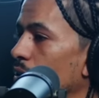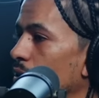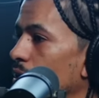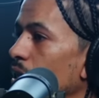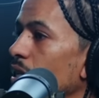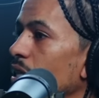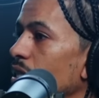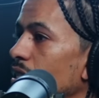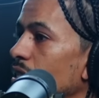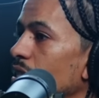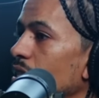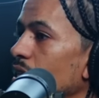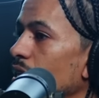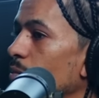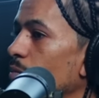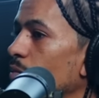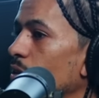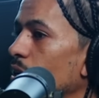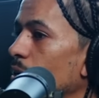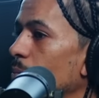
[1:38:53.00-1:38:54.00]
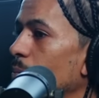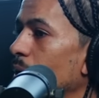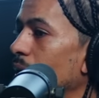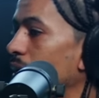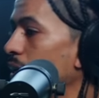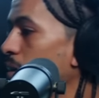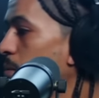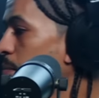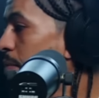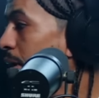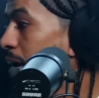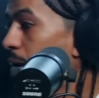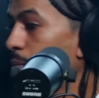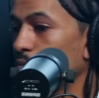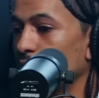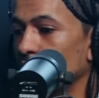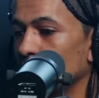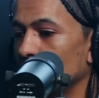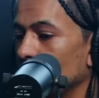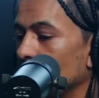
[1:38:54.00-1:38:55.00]
uh, niggas see him running back in the
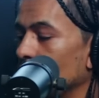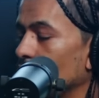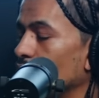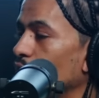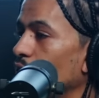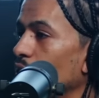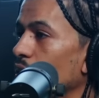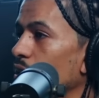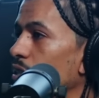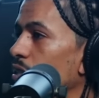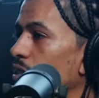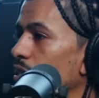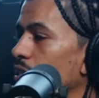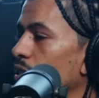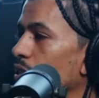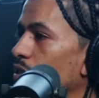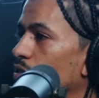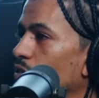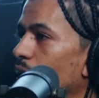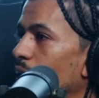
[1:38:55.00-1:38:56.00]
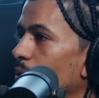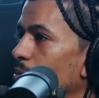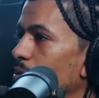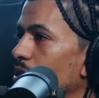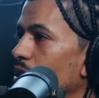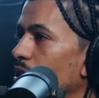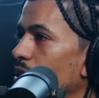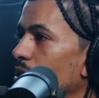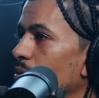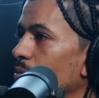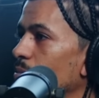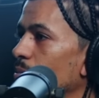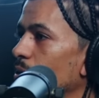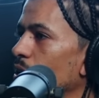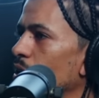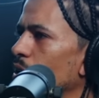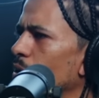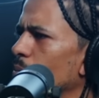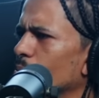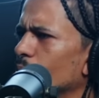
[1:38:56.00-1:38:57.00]
problem, trying to run, grab
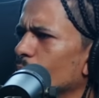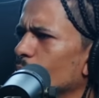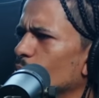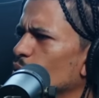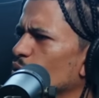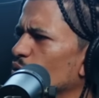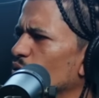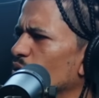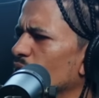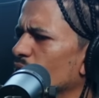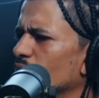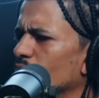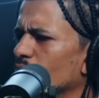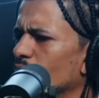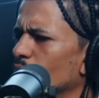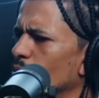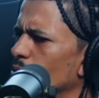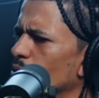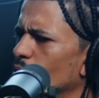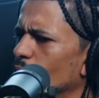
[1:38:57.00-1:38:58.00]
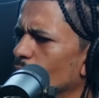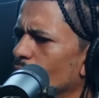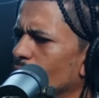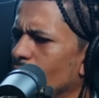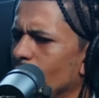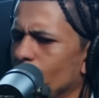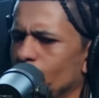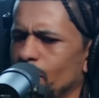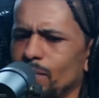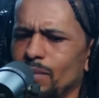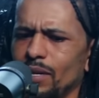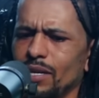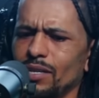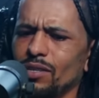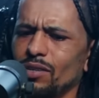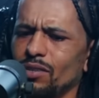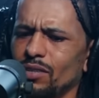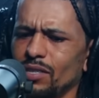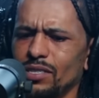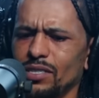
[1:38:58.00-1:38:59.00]
something people was running down. Yo, what happened? I'm
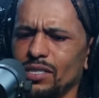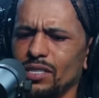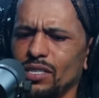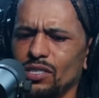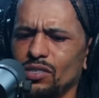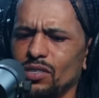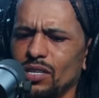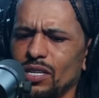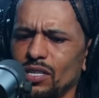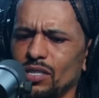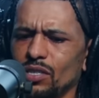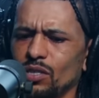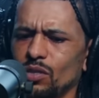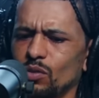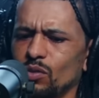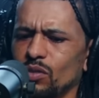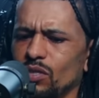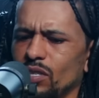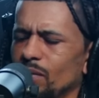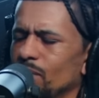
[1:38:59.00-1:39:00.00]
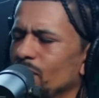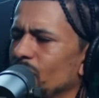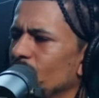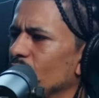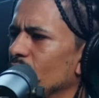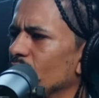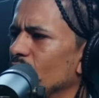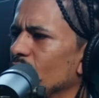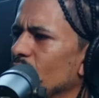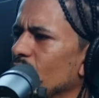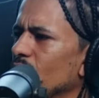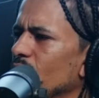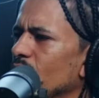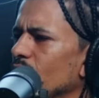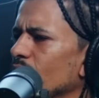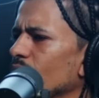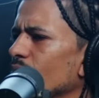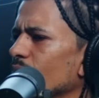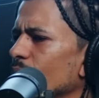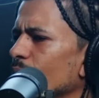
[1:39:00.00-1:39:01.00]
like, yo, this nigga trying to do something to this
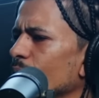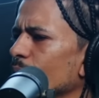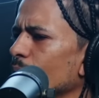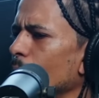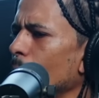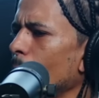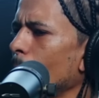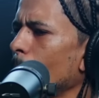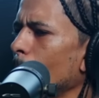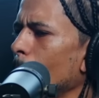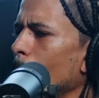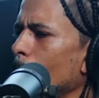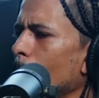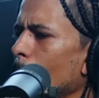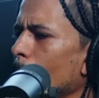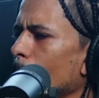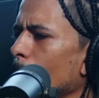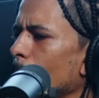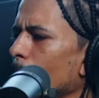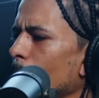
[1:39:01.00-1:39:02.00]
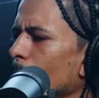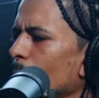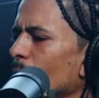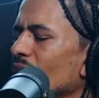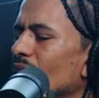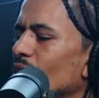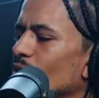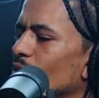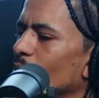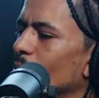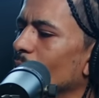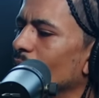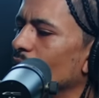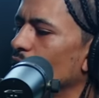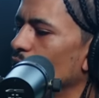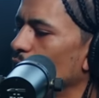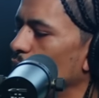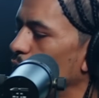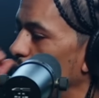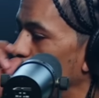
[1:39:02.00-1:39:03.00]
nigga. Anyway,
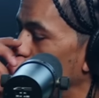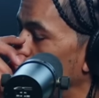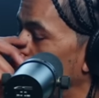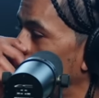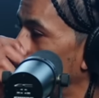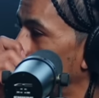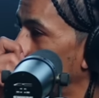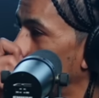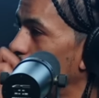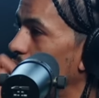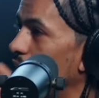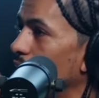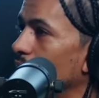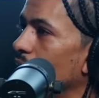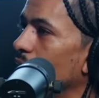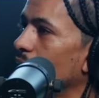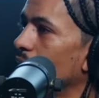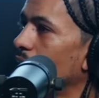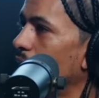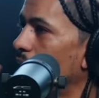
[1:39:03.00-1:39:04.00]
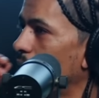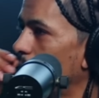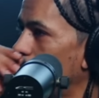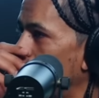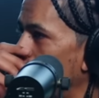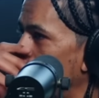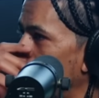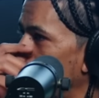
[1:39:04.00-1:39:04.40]
make the long story short, the nigga got up